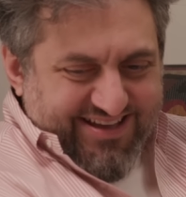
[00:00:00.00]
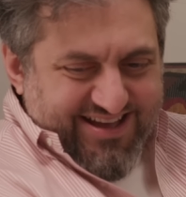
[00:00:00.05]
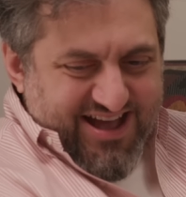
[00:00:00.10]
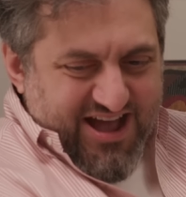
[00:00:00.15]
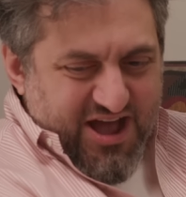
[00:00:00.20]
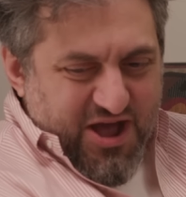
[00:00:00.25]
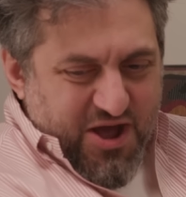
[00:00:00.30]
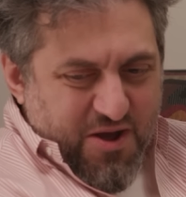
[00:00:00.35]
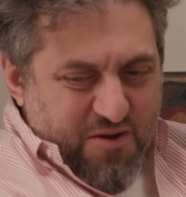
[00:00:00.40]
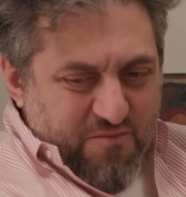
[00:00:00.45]

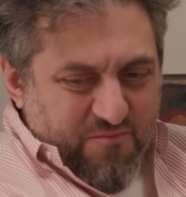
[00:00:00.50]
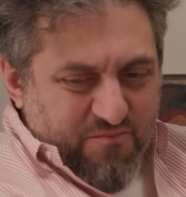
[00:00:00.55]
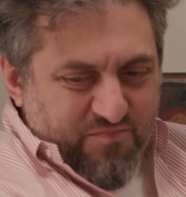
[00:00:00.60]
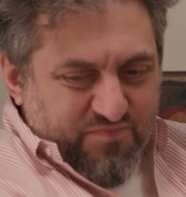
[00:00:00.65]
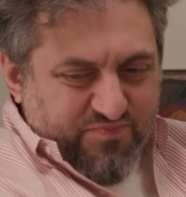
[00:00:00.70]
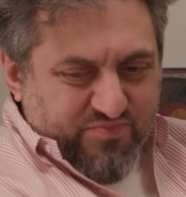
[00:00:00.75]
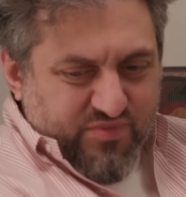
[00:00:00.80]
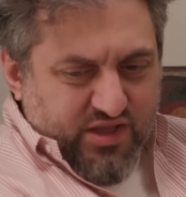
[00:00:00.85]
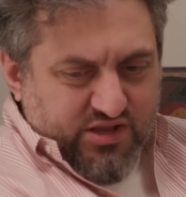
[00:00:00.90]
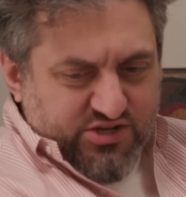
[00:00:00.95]
um,
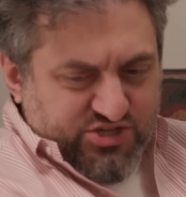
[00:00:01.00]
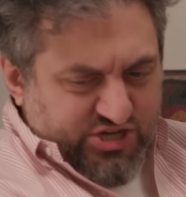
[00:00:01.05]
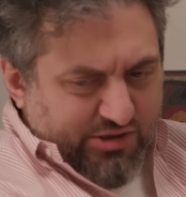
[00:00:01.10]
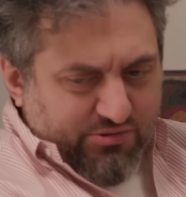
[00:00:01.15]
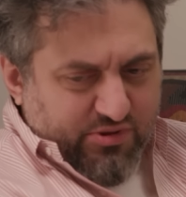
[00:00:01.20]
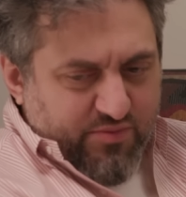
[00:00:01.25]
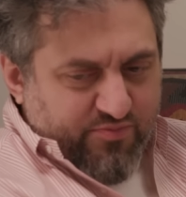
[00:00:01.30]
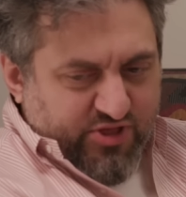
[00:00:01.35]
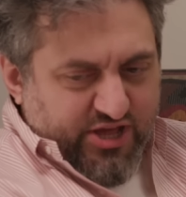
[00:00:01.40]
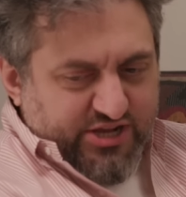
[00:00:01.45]
um, shall
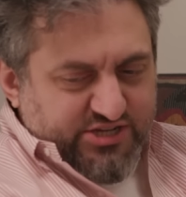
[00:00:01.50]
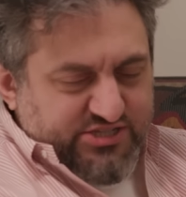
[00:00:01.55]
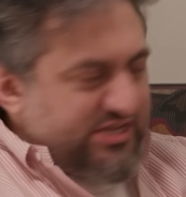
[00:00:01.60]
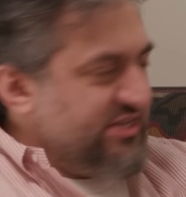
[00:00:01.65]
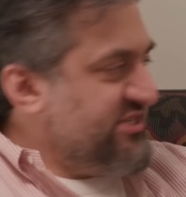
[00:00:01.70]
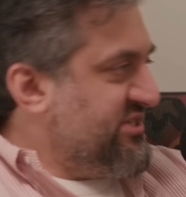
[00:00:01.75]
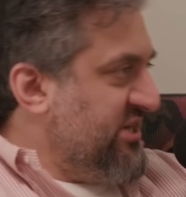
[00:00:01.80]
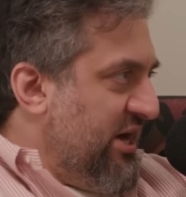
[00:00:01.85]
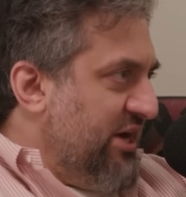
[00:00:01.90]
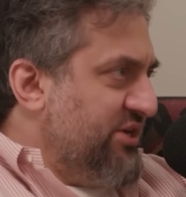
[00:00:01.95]
we pledge the
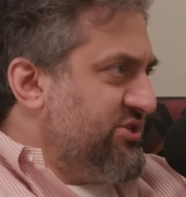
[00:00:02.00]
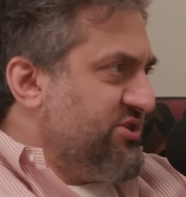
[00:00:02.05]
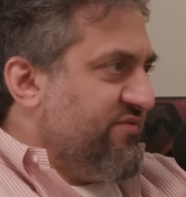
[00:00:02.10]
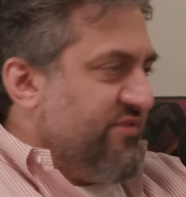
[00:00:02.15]
touch yes, of